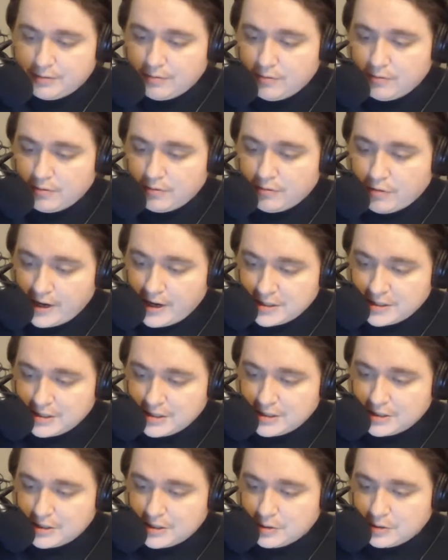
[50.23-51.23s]

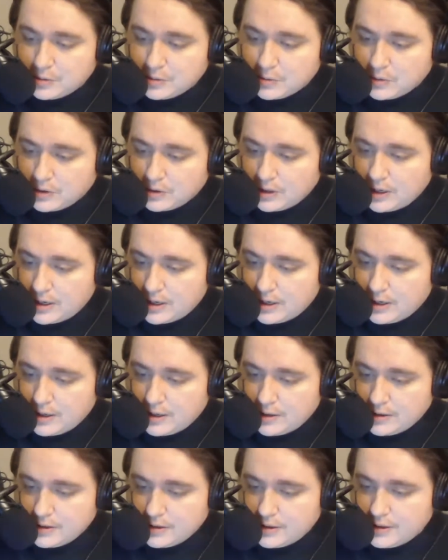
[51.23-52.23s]
France's new
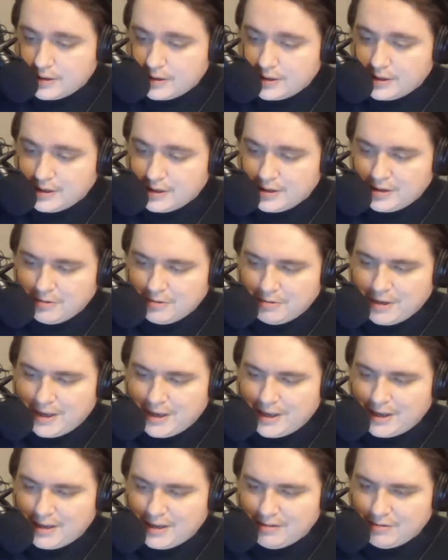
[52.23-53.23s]
law, and then we
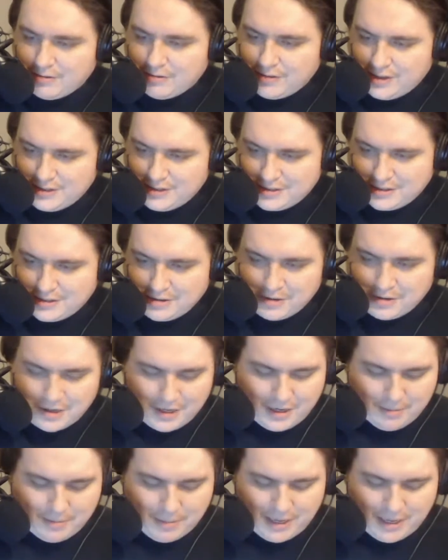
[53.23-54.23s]
have a
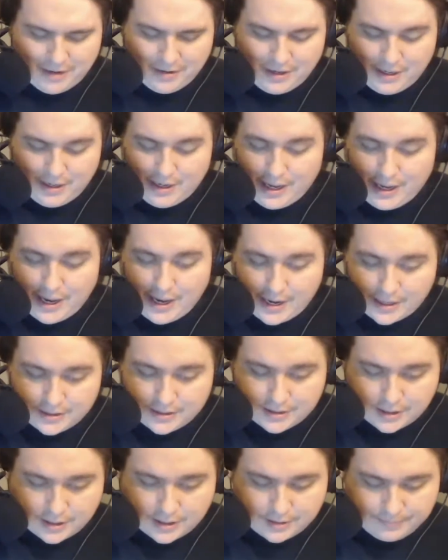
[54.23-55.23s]
story about an
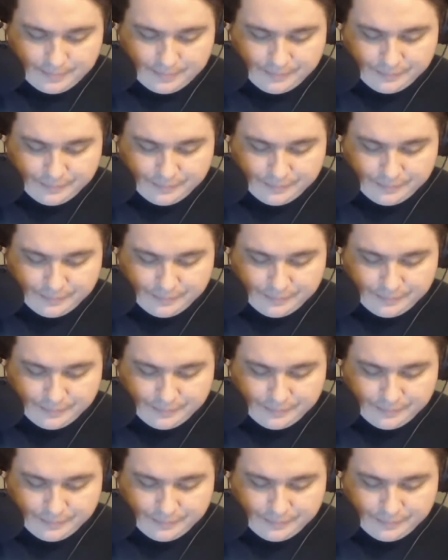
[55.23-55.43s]
actor.